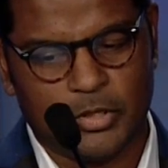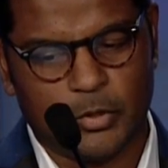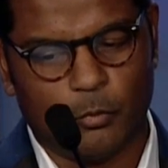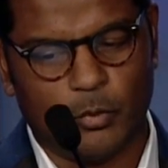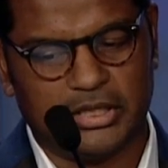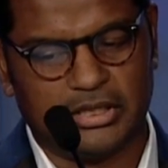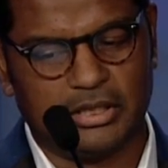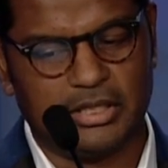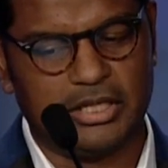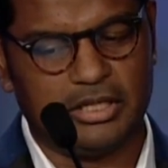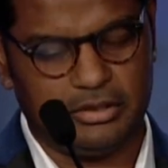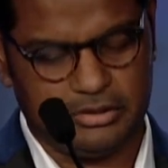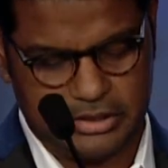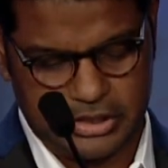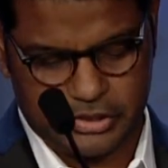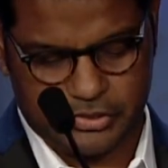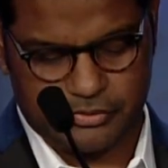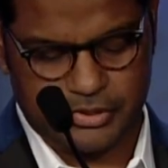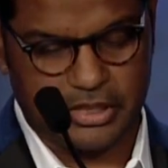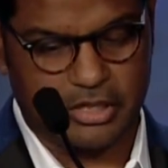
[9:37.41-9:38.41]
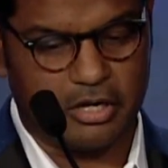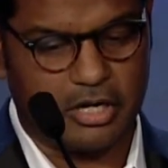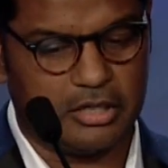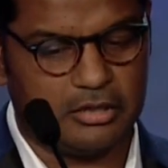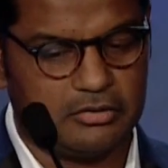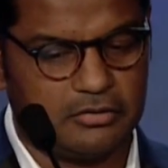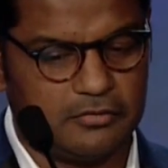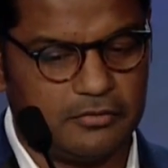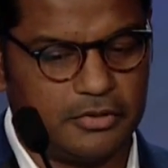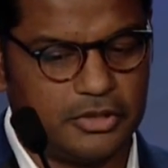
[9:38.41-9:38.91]
with little disregard
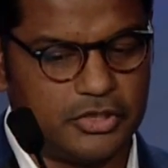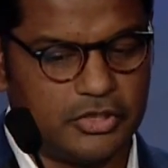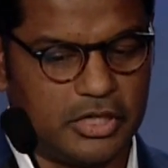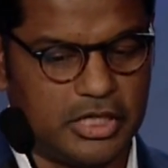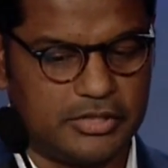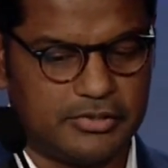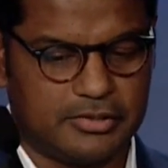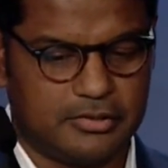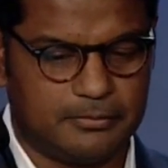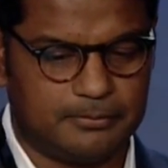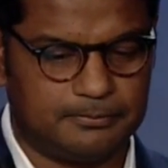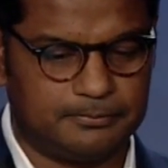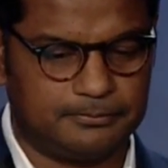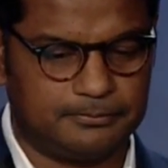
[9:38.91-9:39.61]
for trust.